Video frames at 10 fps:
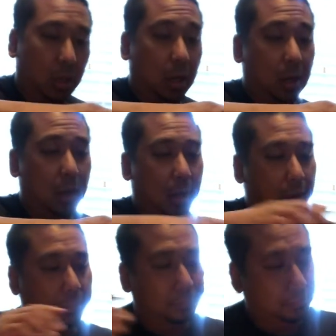
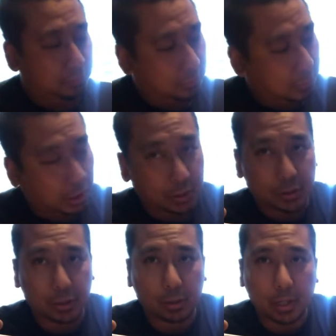Um, got the
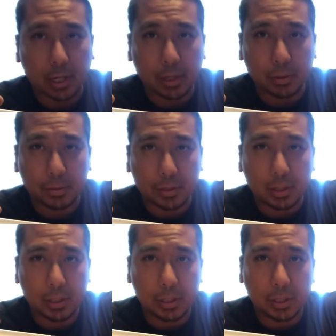Shohei
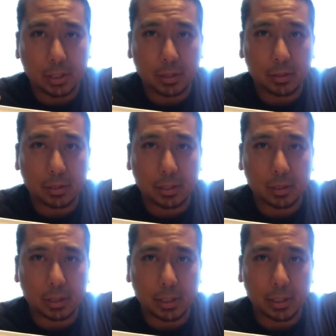Ohtani again,
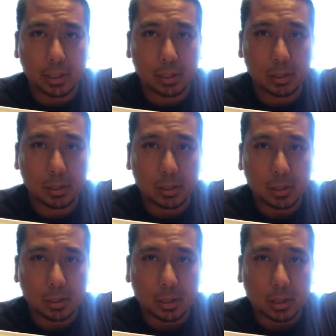clearly.
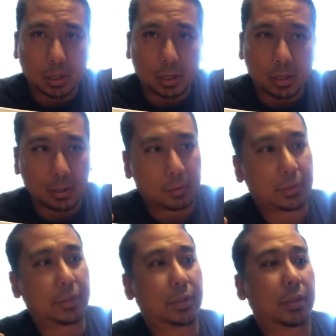Uh,
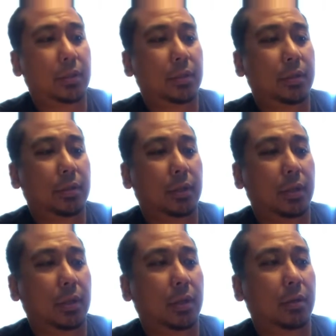let's see, this is
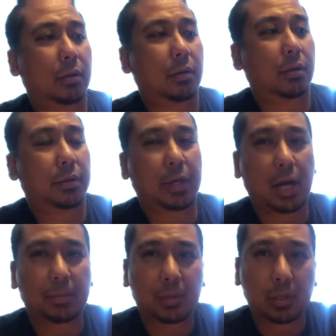the
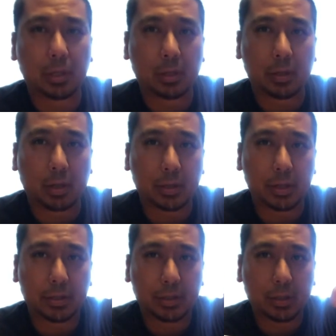Topps Clearly
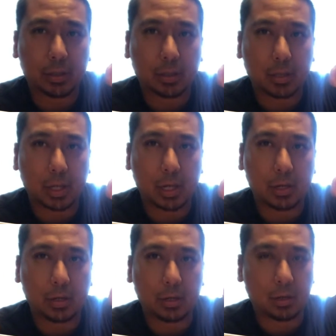
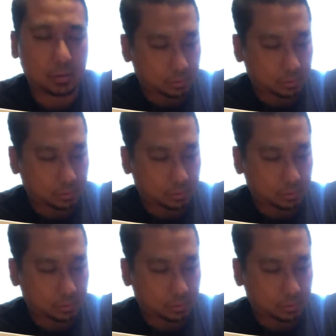Authenticated here.